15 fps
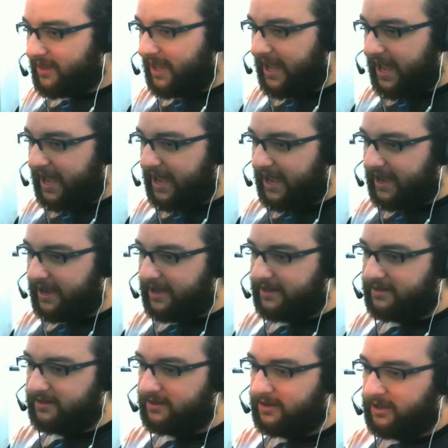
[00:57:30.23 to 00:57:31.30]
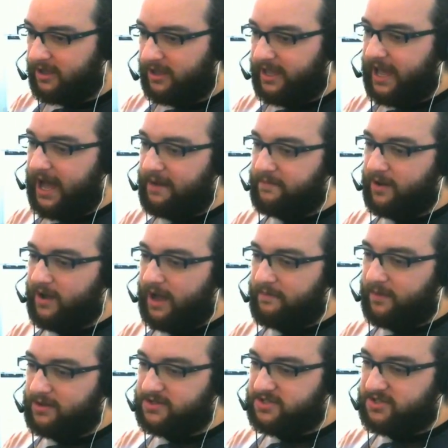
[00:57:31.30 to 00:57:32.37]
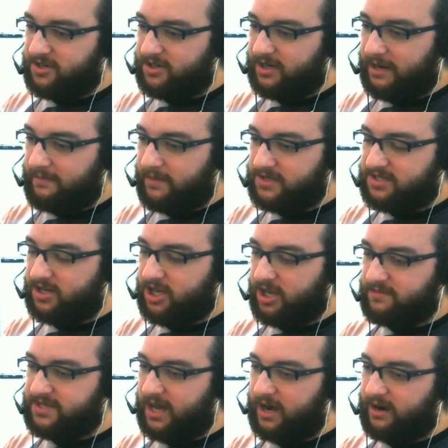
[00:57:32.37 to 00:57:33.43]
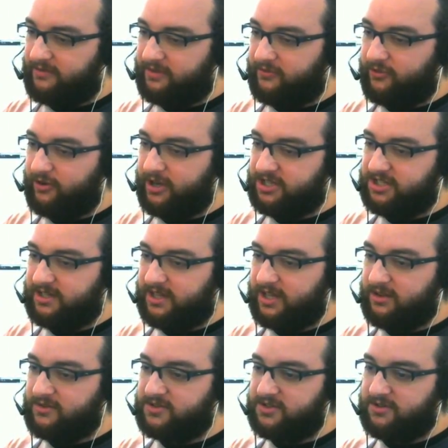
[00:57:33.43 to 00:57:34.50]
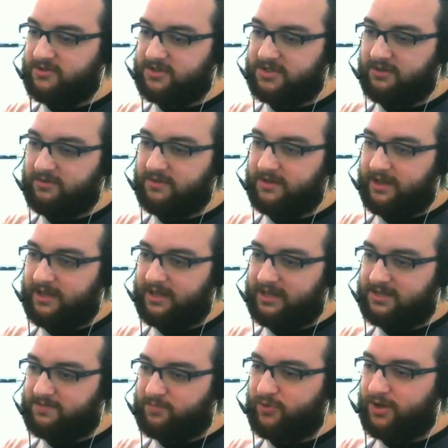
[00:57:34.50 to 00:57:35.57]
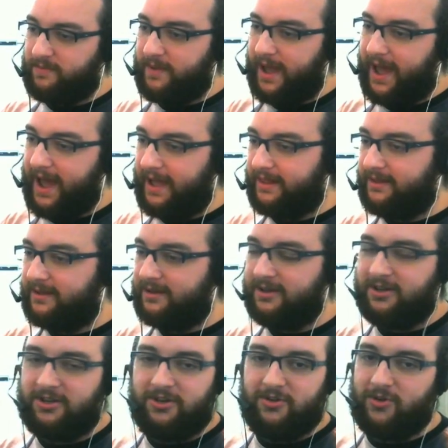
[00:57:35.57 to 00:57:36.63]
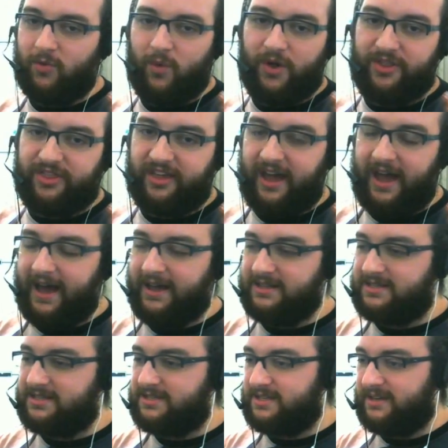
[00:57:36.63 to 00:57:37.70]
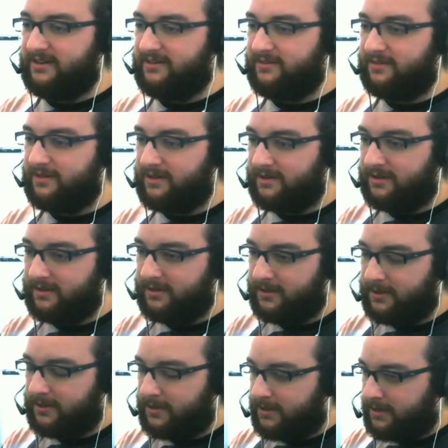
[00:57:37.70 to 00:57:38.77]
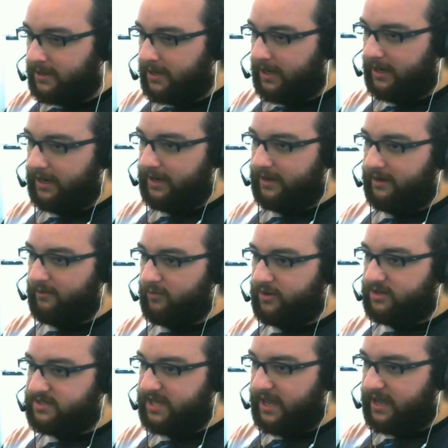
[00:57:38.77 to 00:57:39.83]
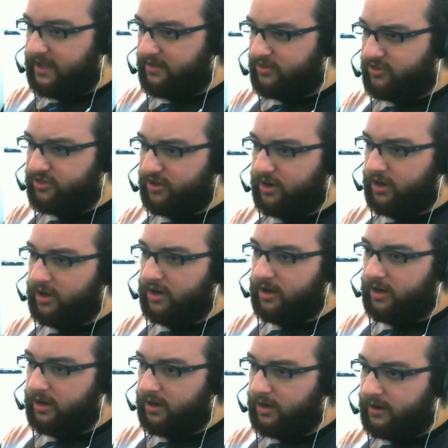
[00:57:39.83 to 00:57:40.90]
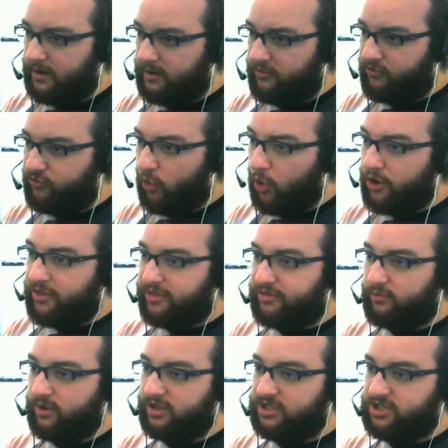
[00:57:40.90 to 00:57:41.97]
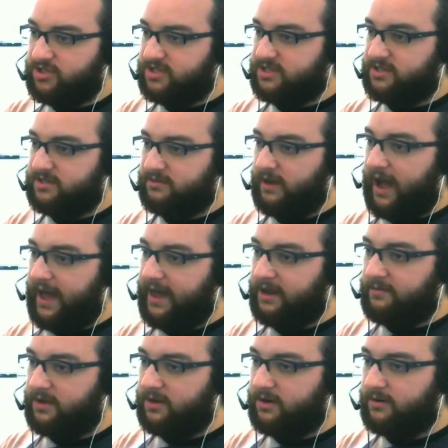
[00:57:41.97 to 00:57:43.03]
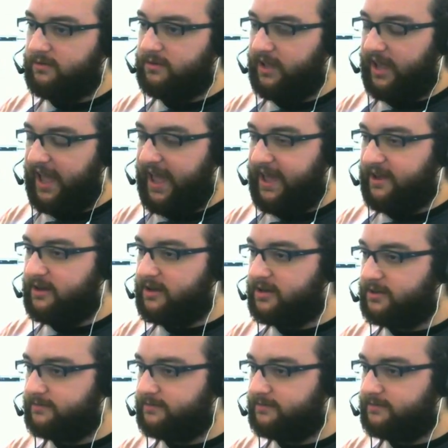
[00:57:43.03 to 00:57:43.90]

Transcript: And yeah, a monster comes out of the fridge and kills you, so it's pretty bad. You don't want that, so... we're taking the 4th religious item here, the ink.